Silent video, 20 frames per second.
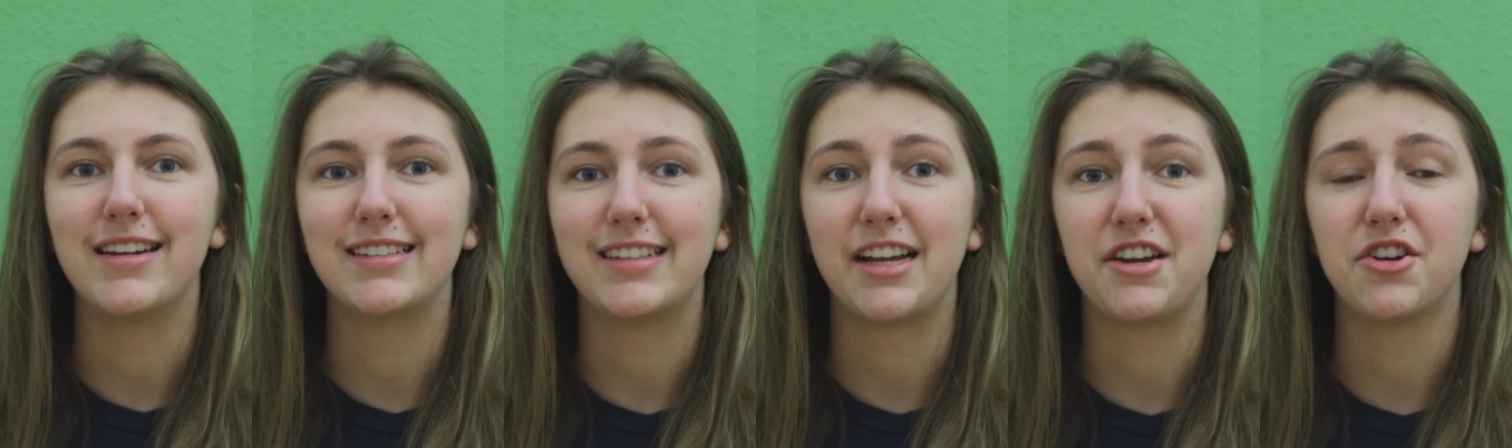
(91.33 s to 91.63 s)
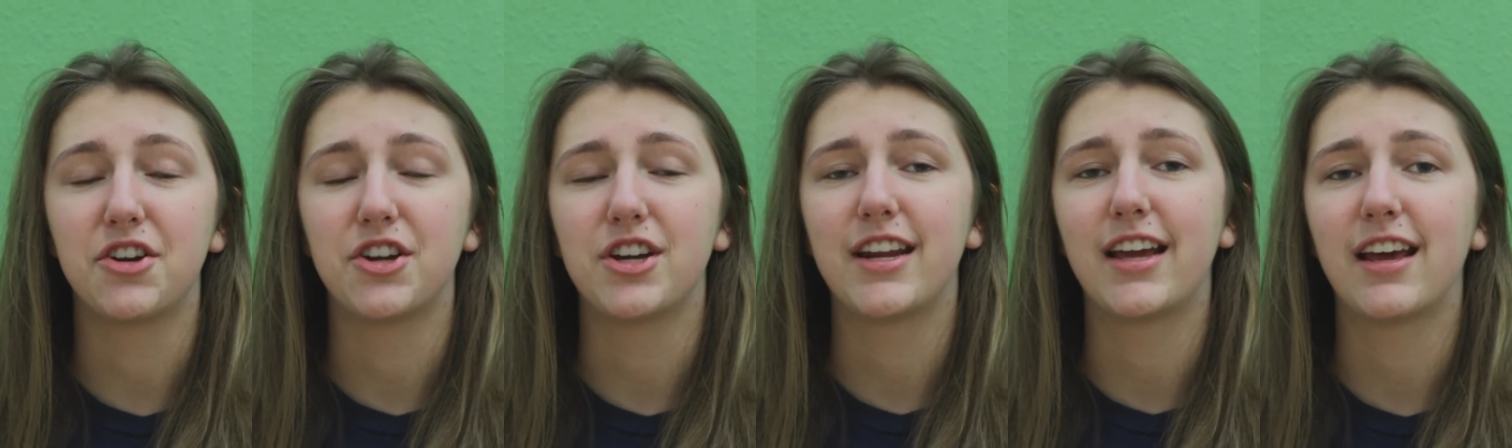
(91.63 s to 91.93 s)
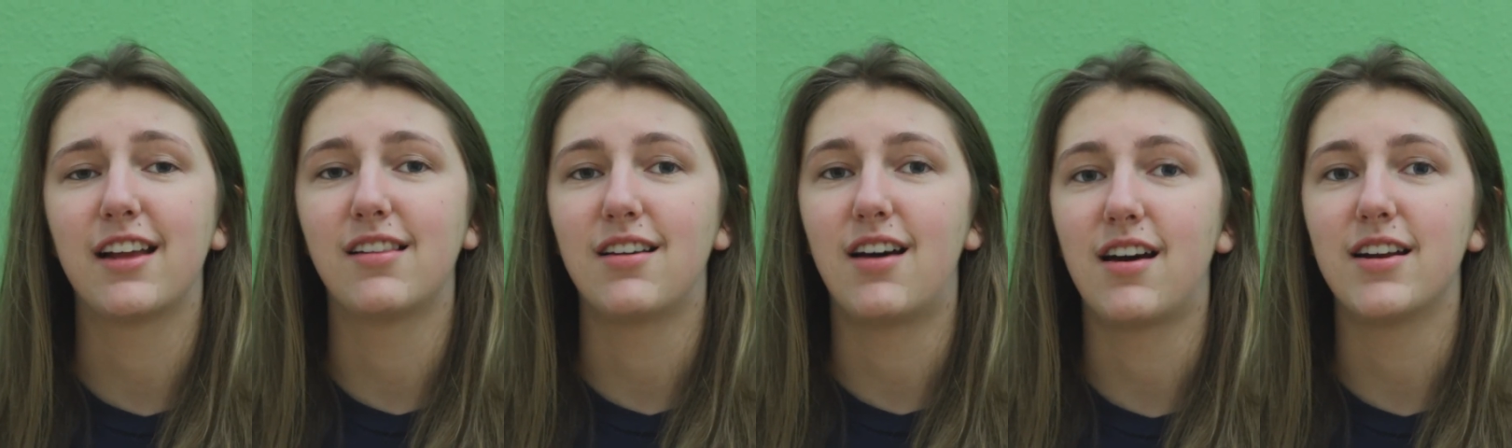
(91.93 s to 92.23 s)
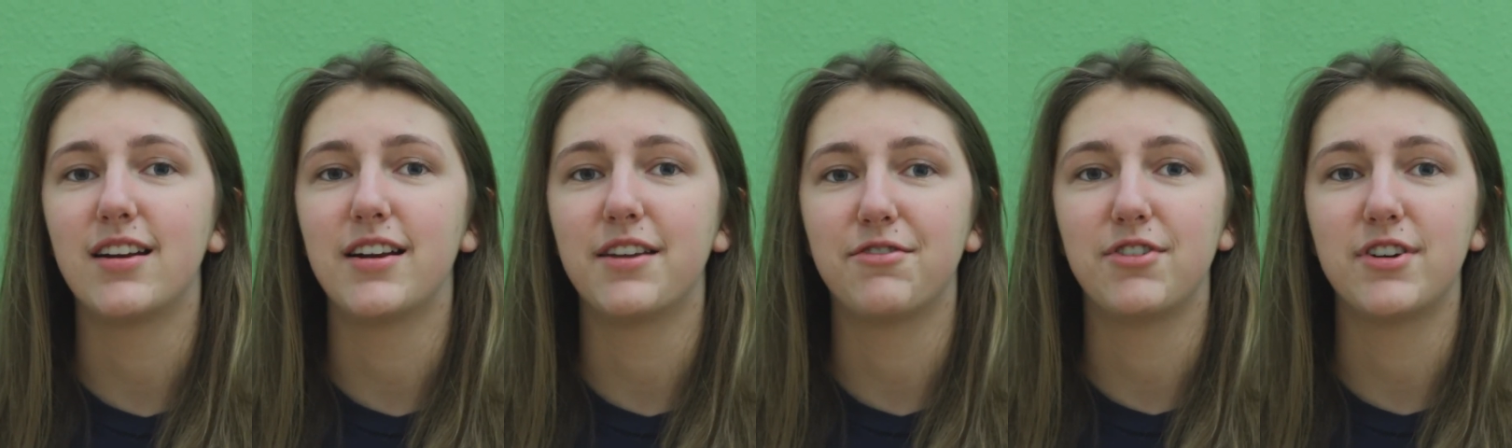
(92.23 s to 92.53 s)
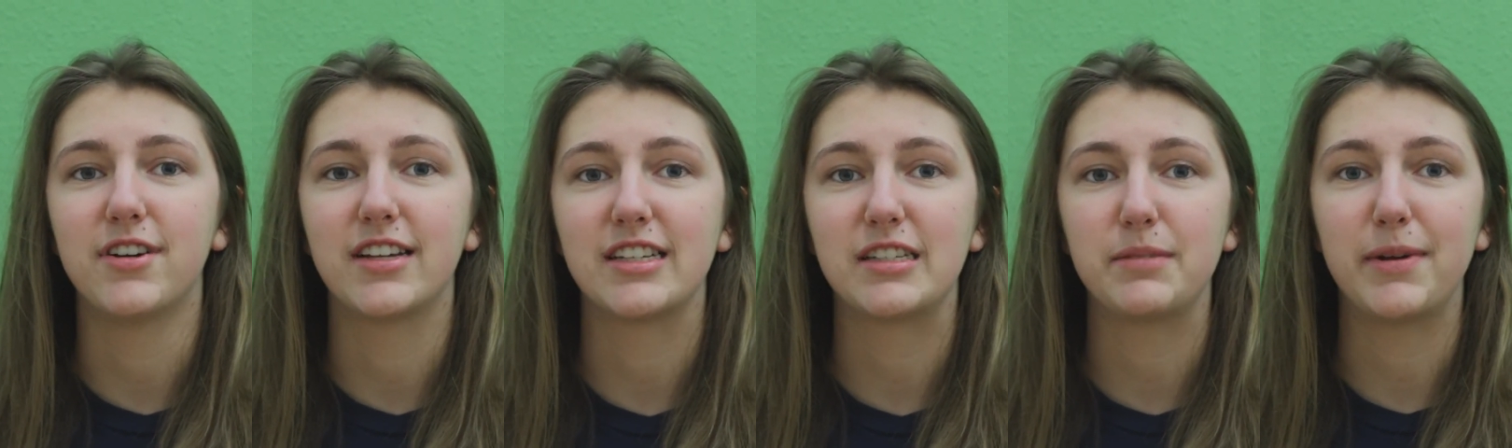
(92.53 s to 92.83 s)
is that you're going to get a lot of
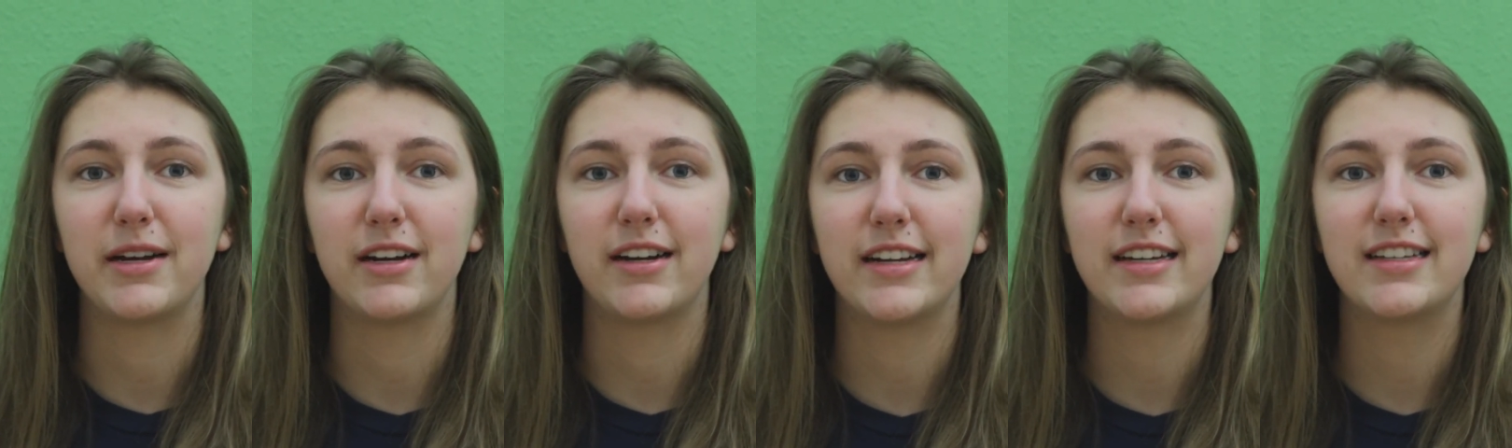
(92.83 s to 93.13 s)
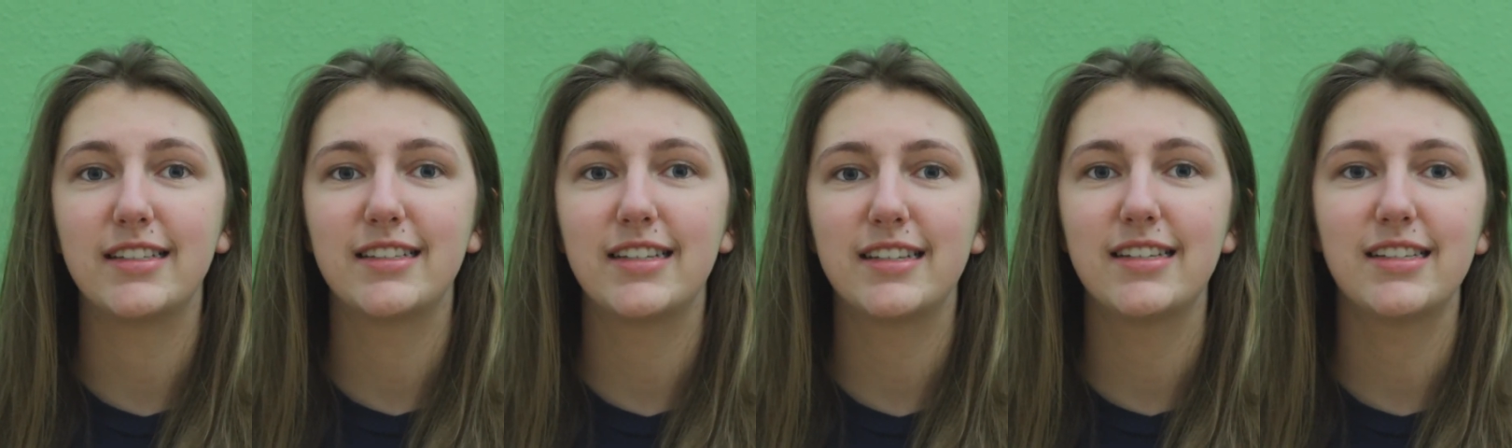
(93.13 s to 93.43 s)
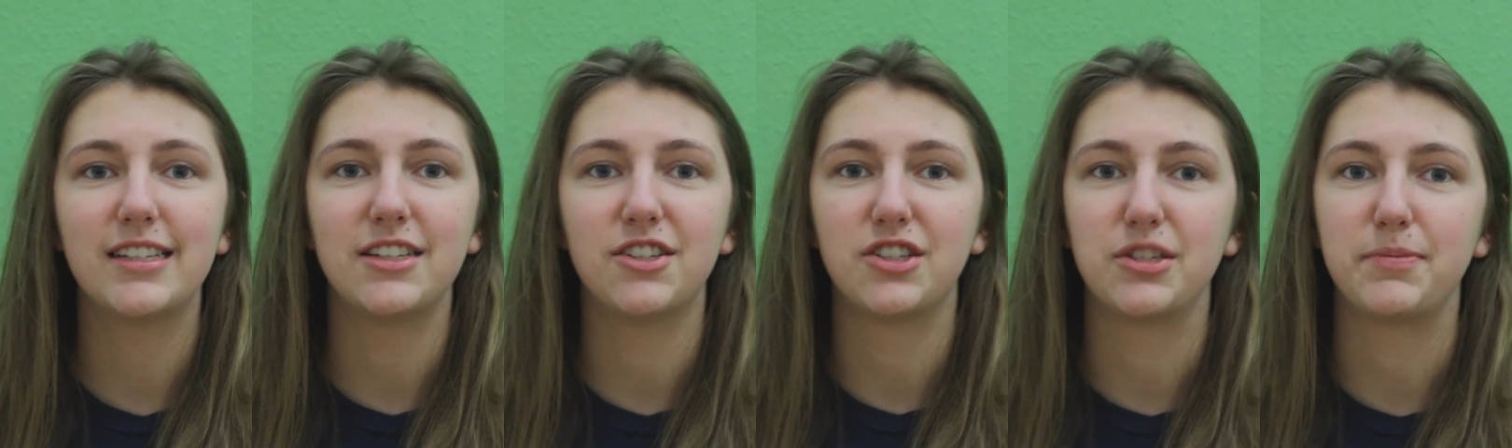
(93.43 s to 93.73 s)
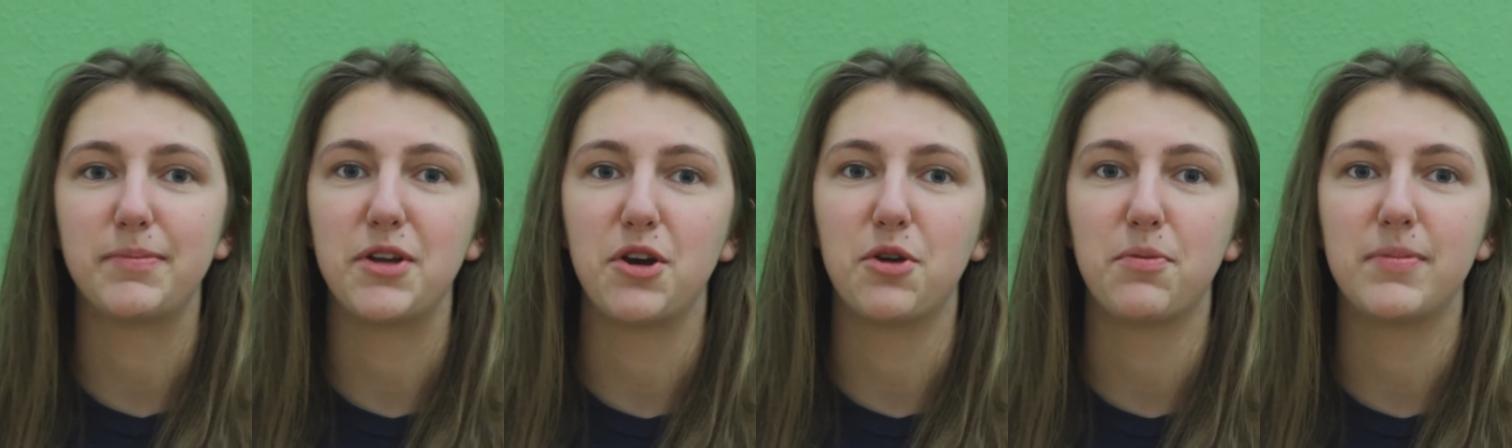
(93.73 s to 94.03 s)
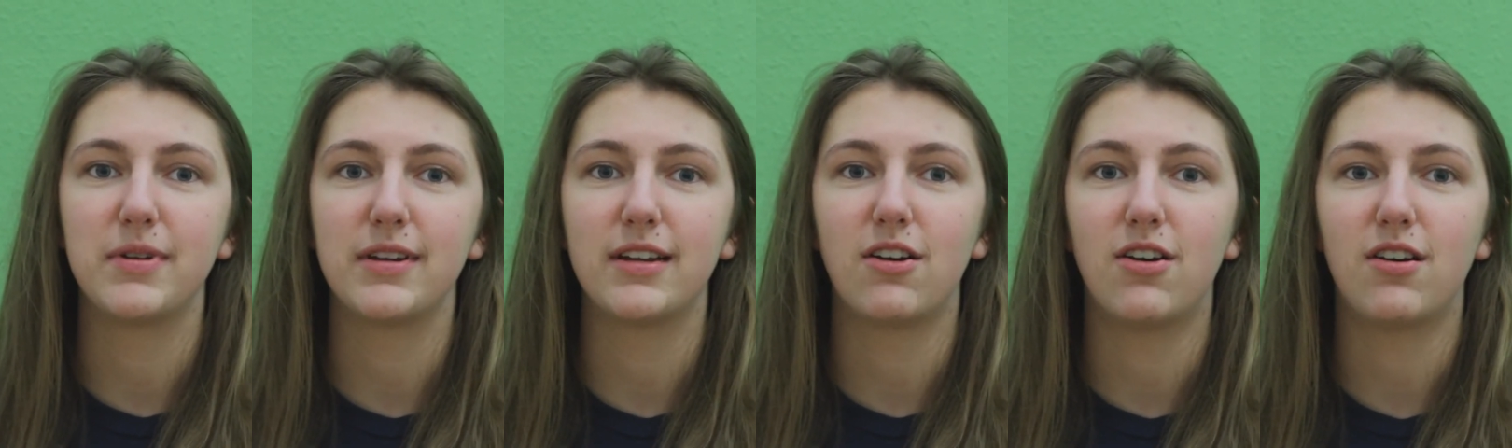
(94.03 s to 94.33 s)
different experiences and just be
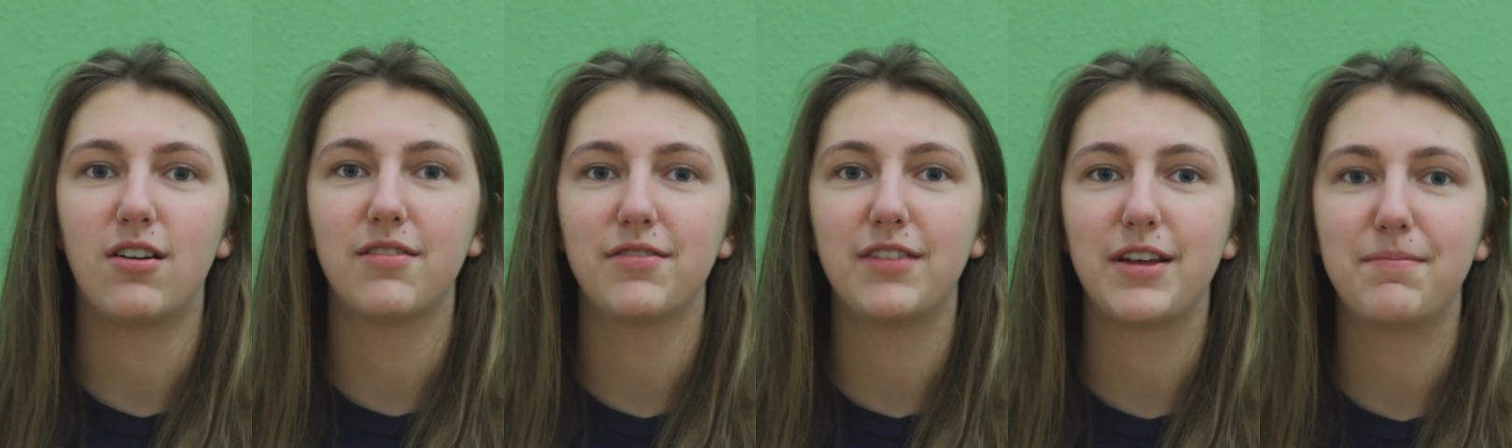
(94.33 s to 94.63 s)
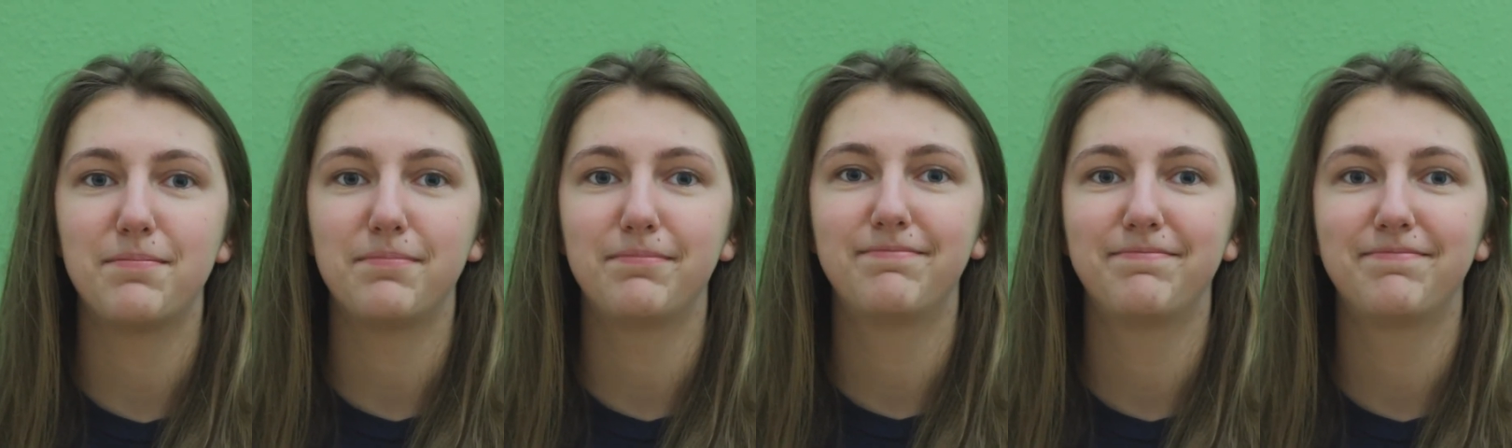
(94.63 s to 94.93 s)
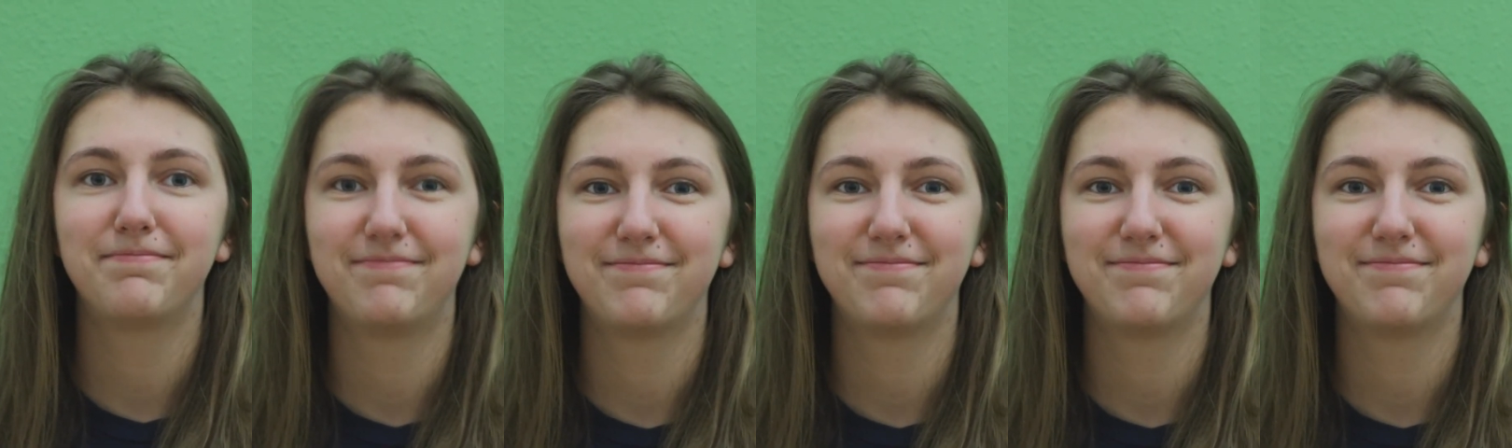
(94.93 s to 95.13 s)
open to all of them.